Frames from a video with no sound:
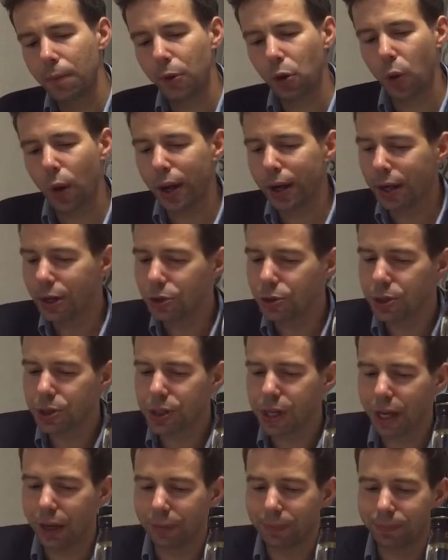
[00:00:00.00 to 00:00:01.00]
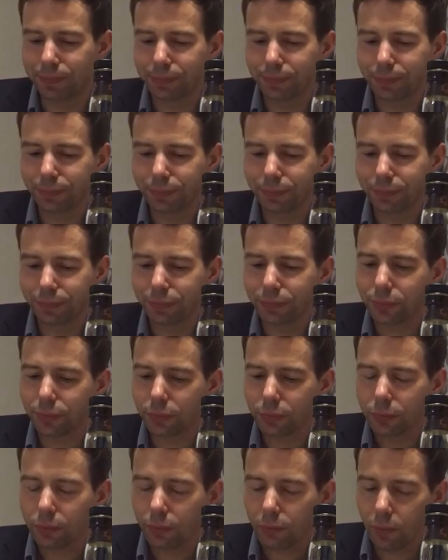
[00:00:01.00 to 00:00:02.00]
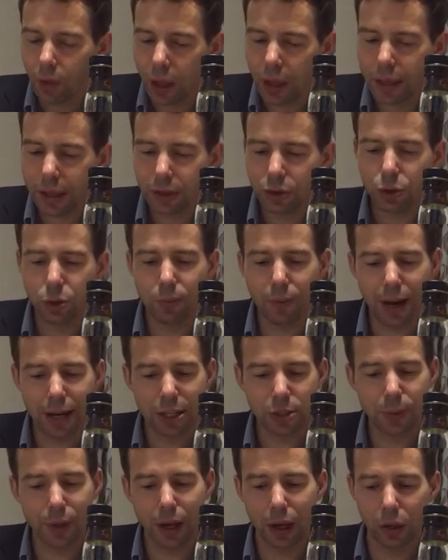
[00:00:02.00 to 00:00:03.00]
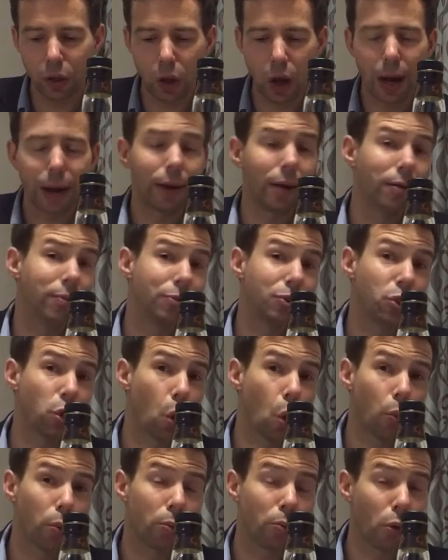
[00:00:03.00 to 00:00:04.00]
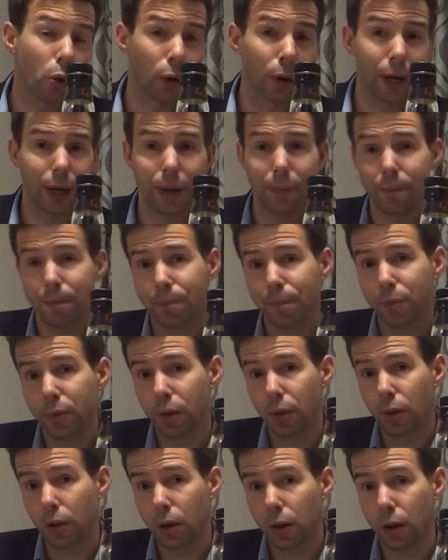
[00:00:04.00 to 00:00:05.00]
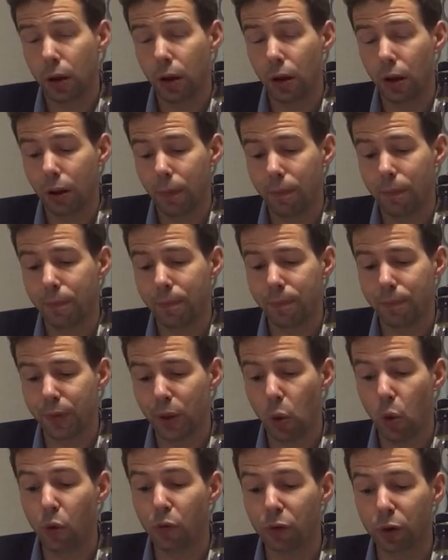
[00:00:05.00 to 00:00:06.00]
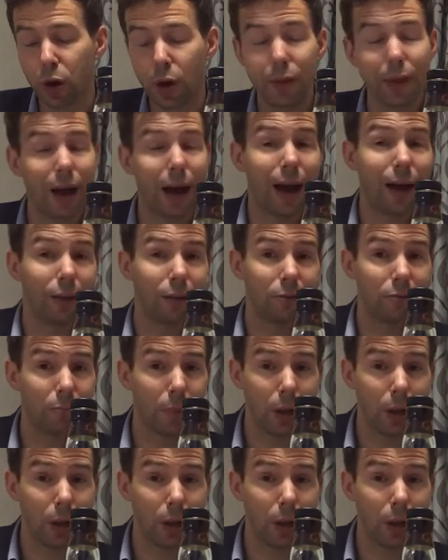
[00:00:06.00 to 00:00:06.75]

Quite interesting. This reminds me a lot of Tobermory um, over on the Isle of